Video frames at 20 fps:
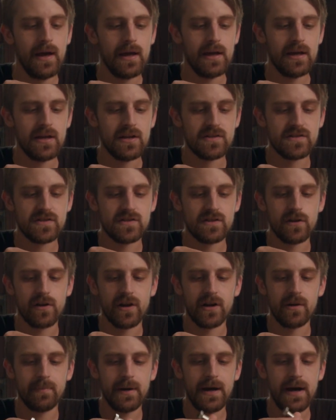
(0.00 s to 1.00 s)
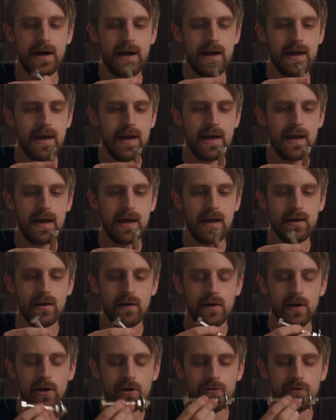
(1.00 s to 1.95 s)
is you're going to buy a